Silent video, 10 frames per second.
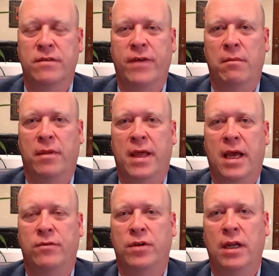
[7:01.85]
and family that
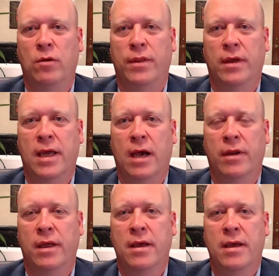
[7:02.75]
have to deal with a
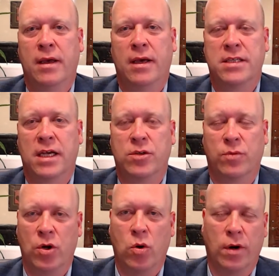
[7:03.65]
county assessor
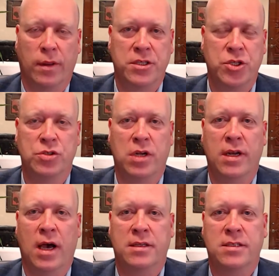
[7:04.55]
recorder. That's usually
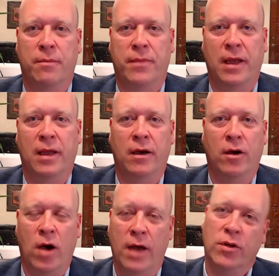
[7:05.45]
not something,
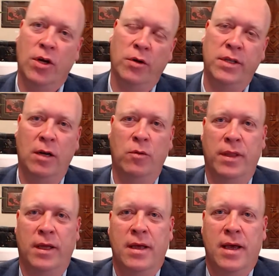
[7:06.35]
I have to go deal
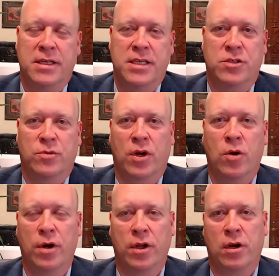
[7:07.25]
with the assessor
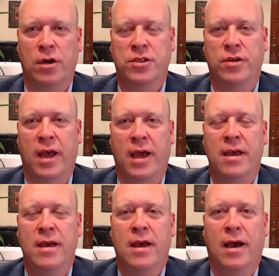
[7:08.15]
recorder clerk today.